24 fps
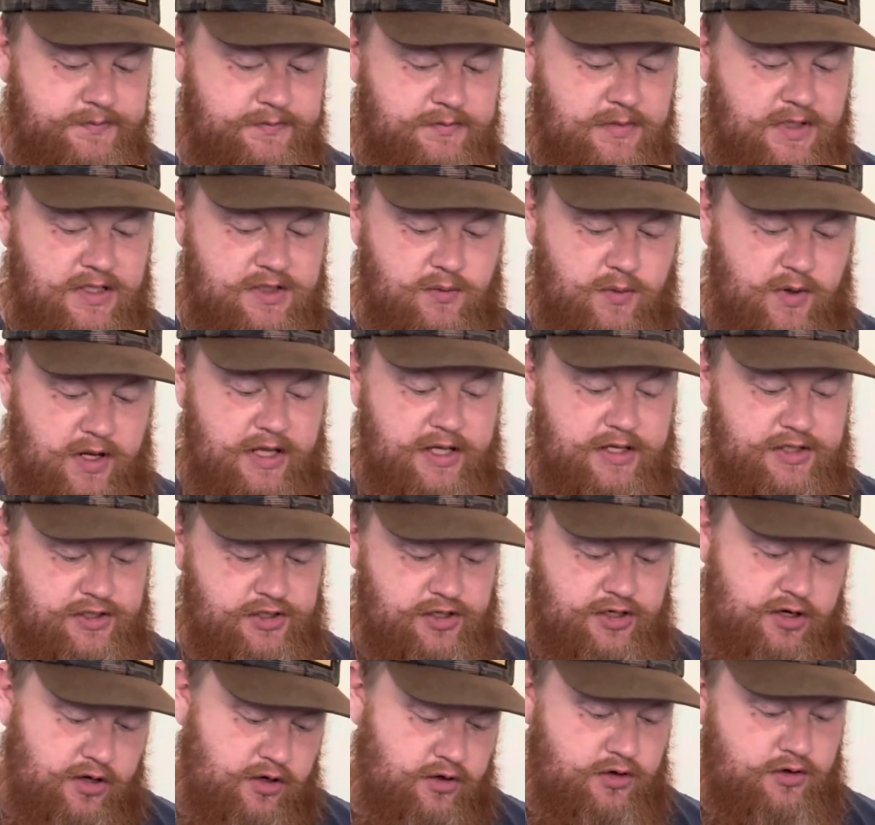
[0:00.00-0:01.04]
as well as
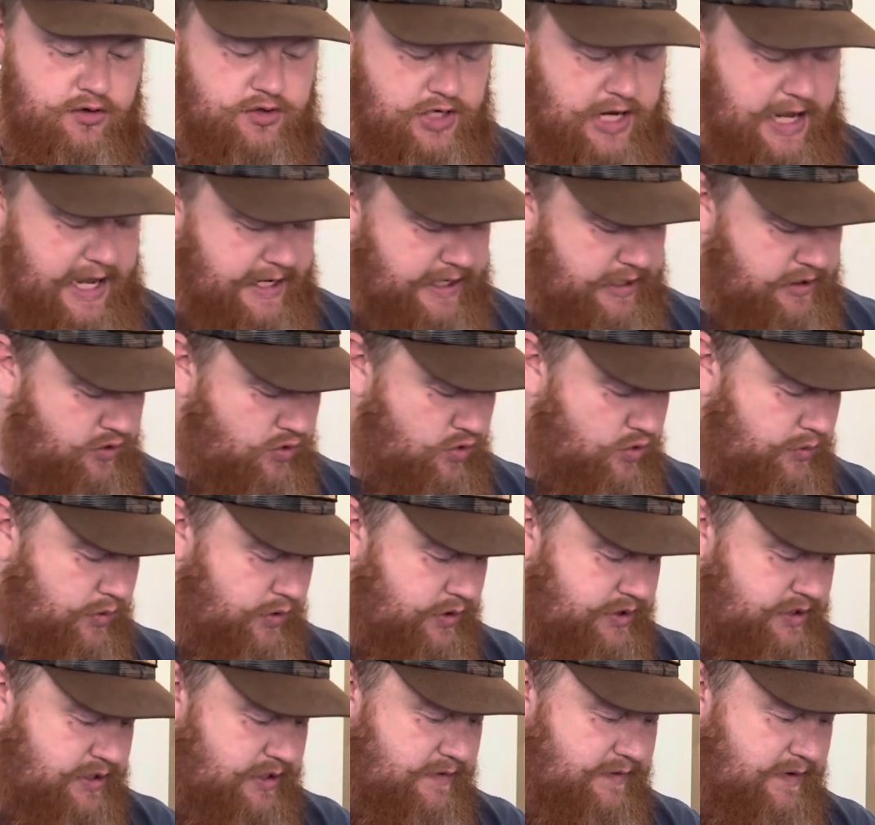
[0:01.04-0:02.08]
your jacket, normal
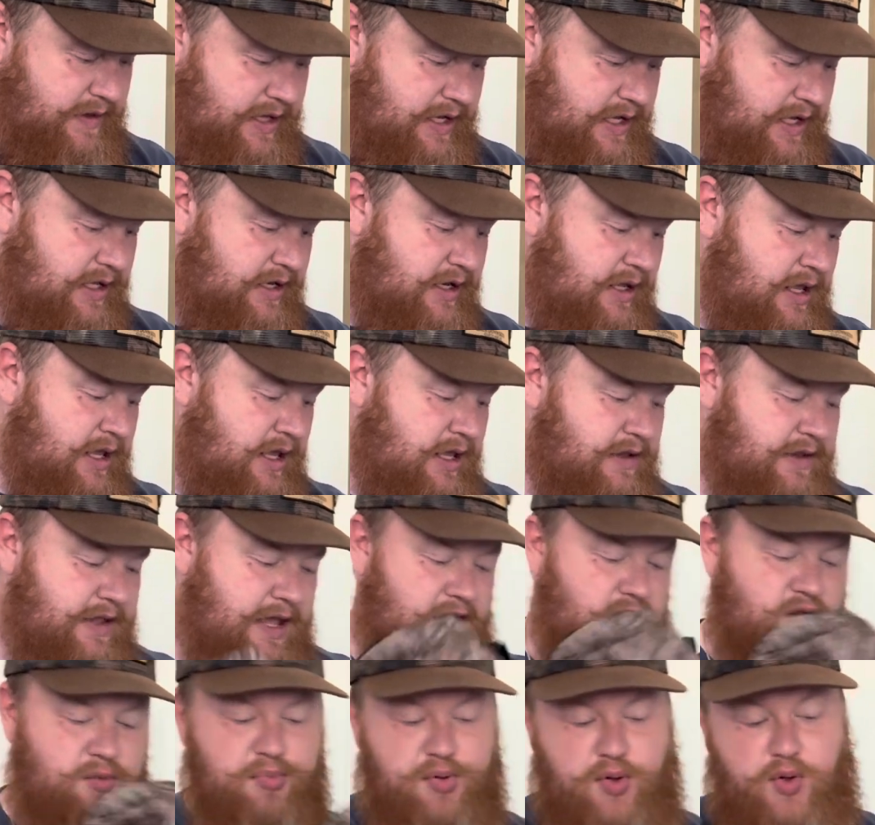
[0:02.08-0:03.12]
stuff like that. Now
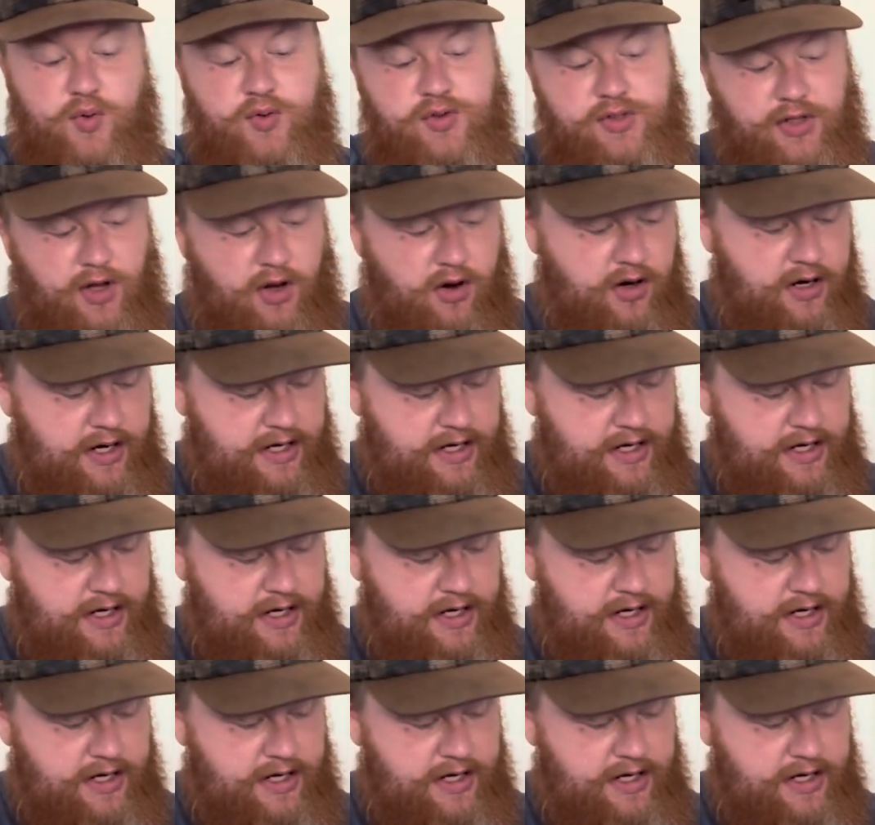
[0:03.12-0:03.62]
the boots are